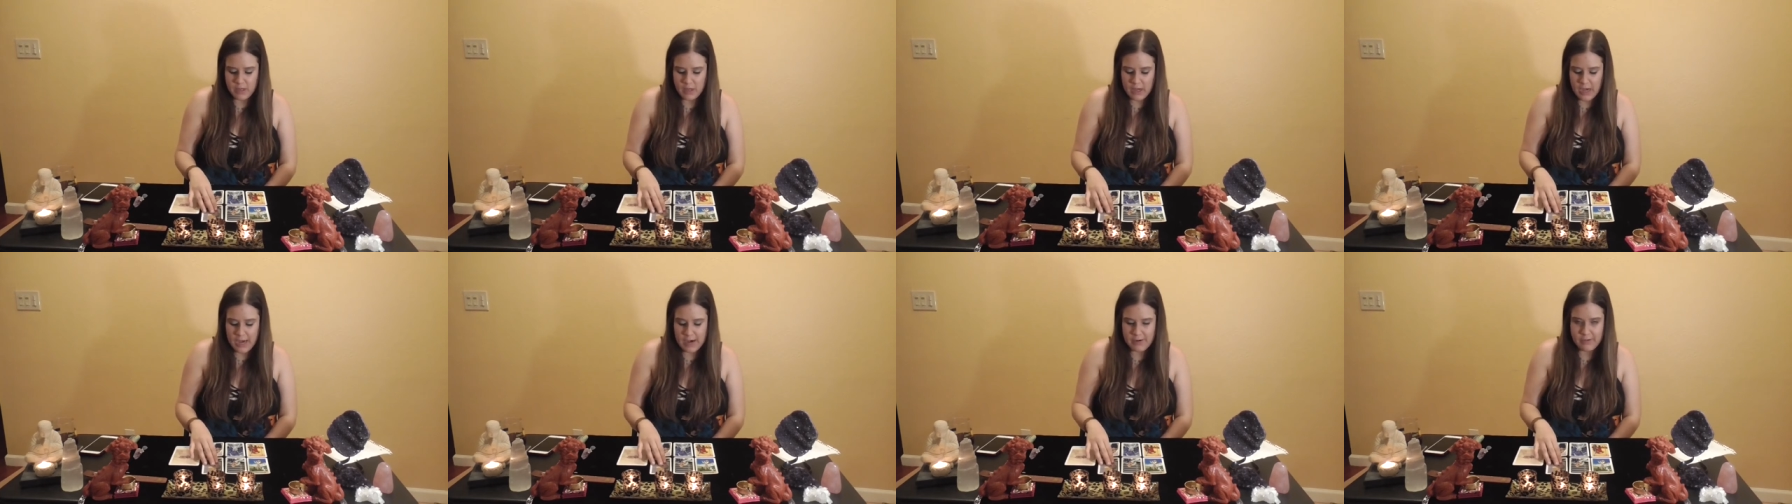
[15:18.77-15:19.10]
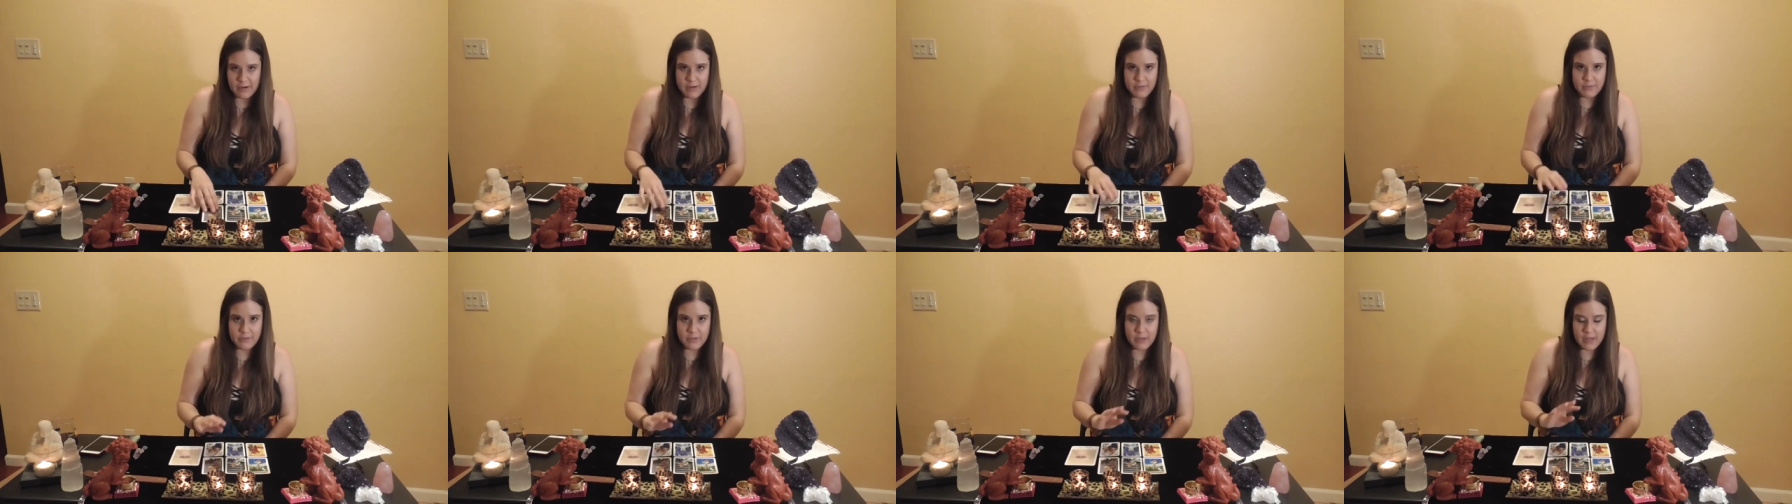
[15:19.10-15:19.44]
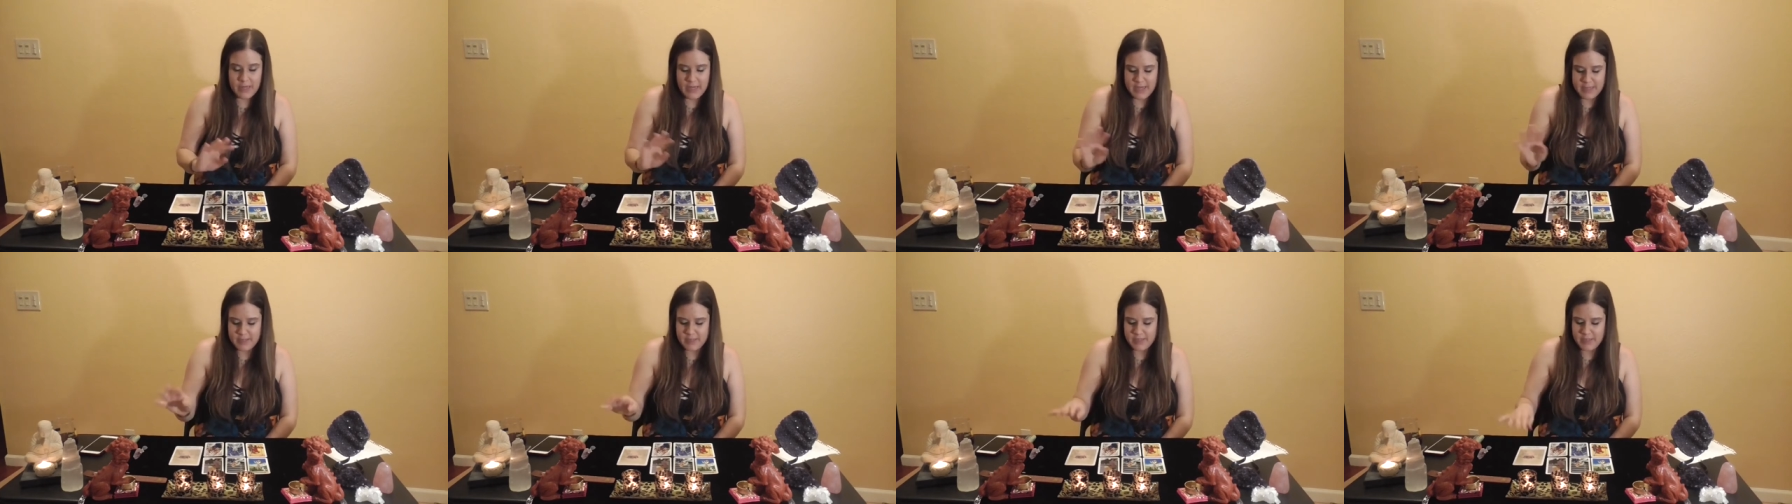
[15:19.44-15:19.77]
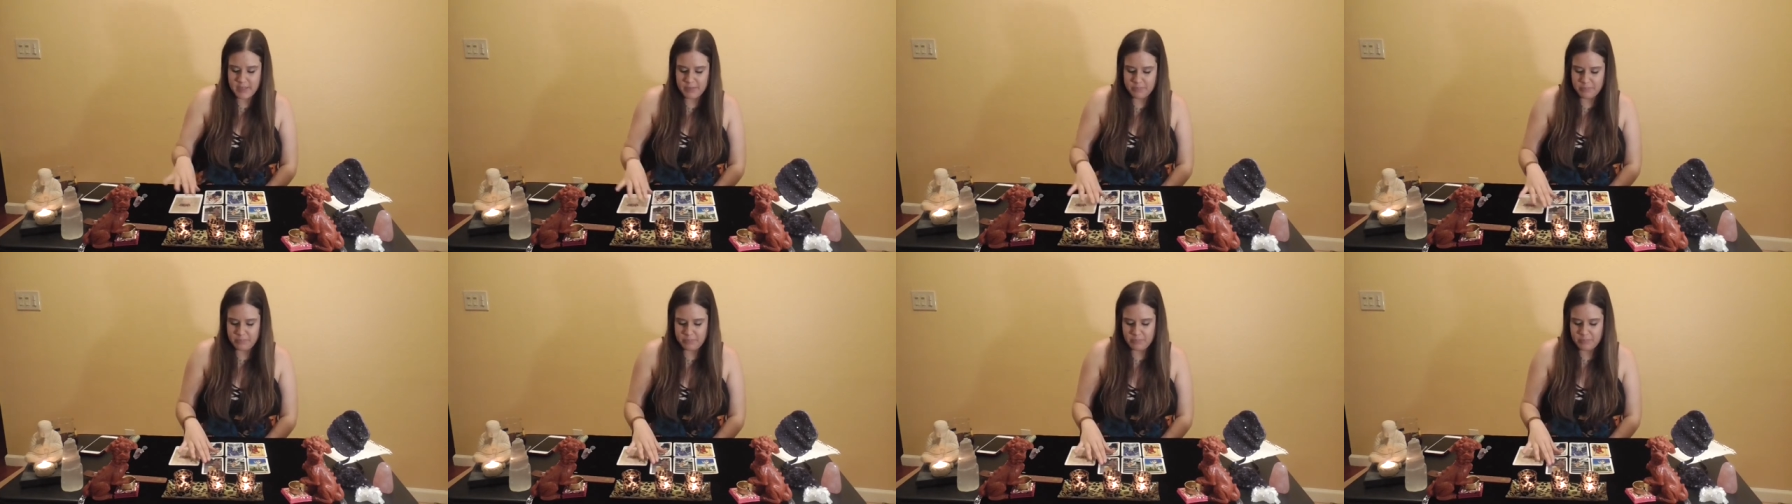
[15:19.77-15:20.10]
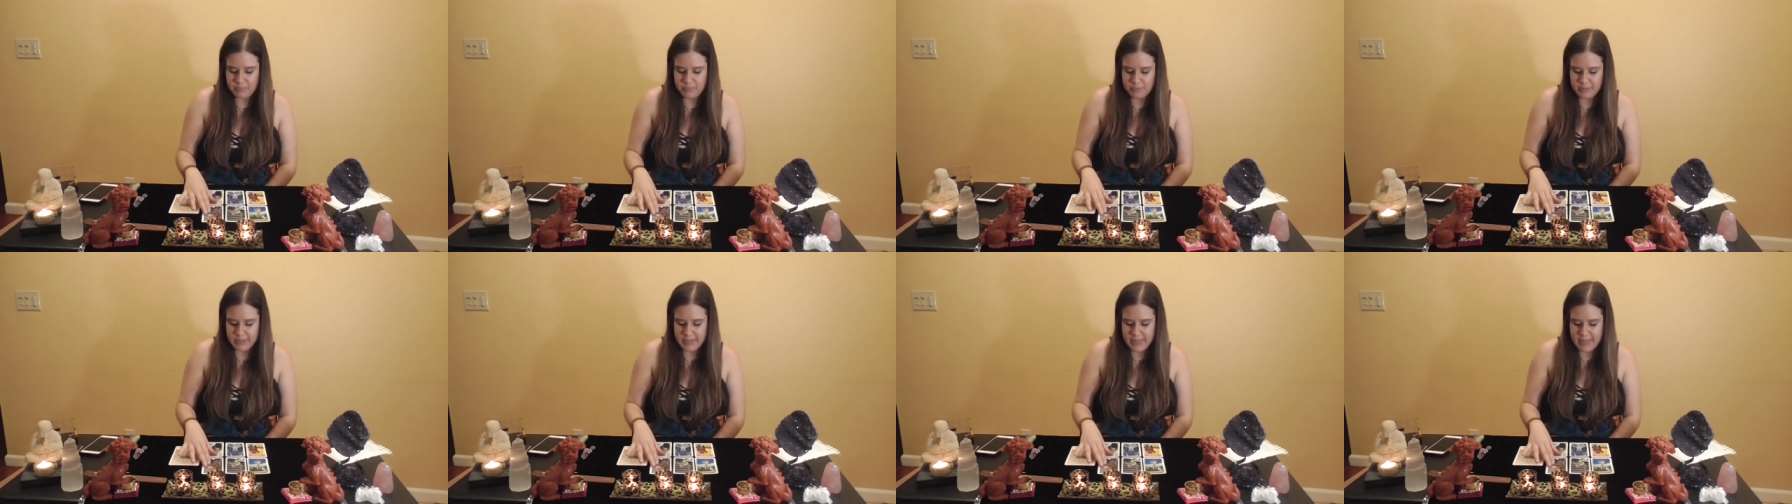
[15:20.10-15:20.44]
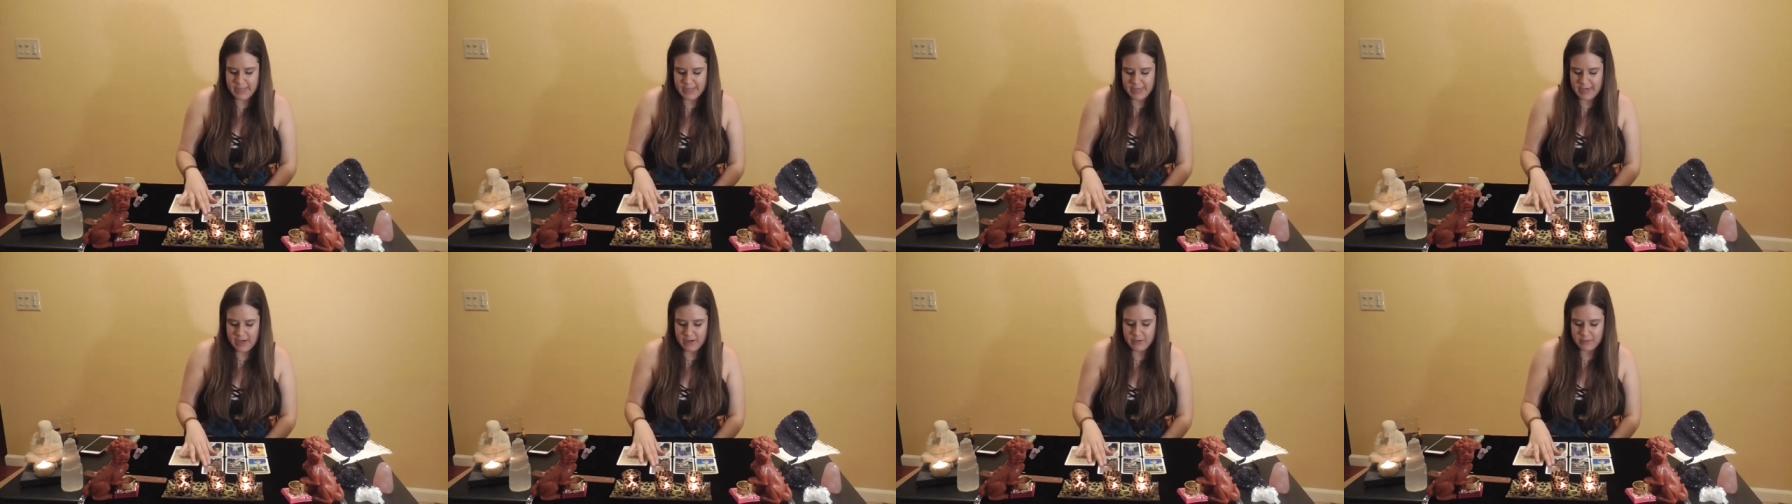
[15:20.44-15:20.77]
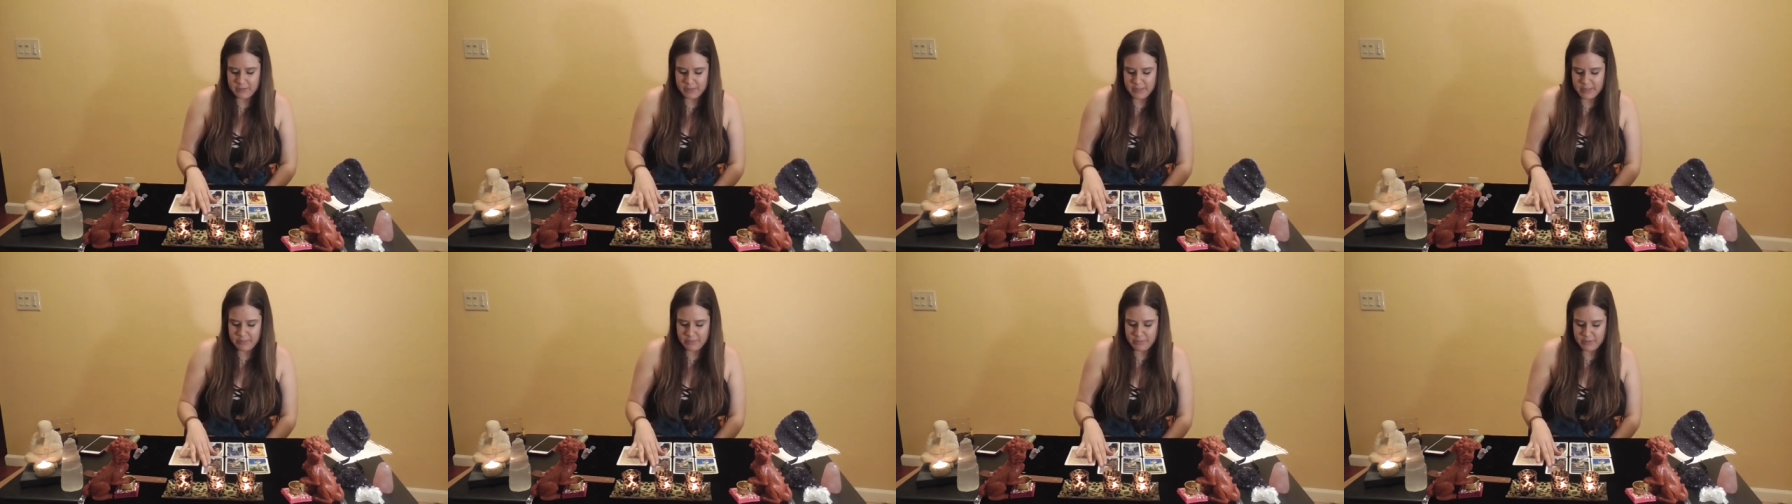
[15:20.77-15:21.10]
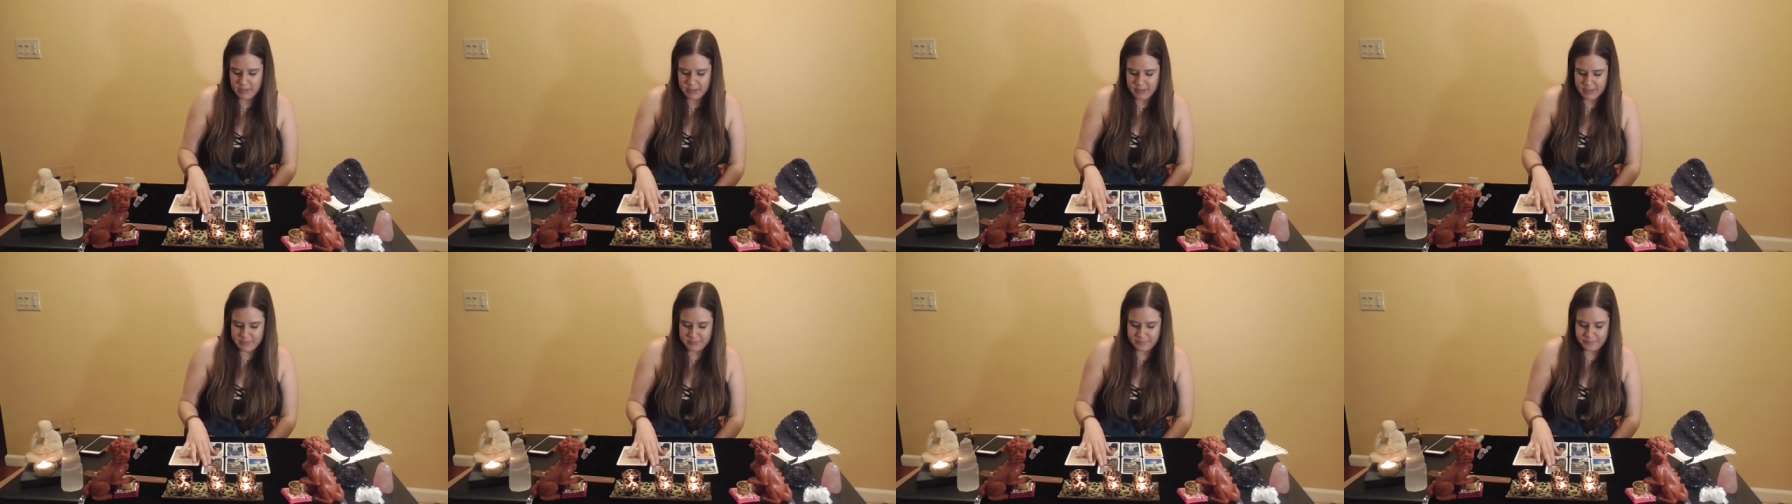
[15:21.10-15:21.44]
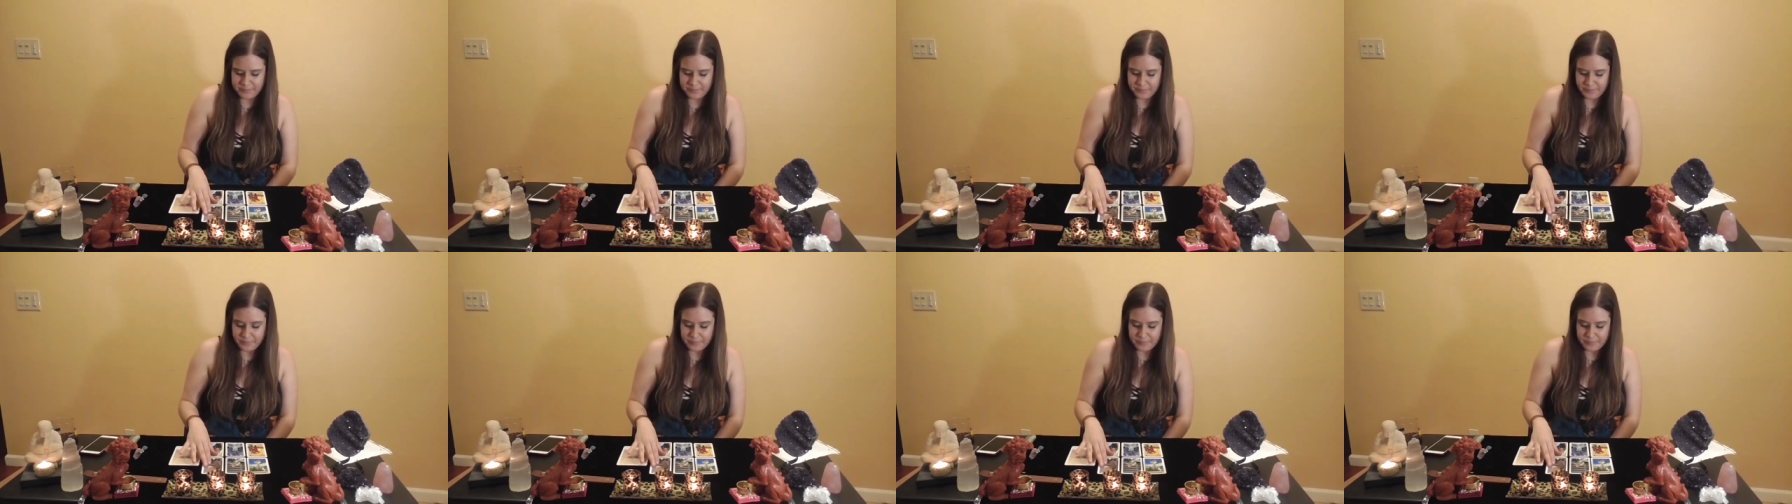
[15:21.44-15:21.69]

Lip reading: however it ends up playing out, Libra,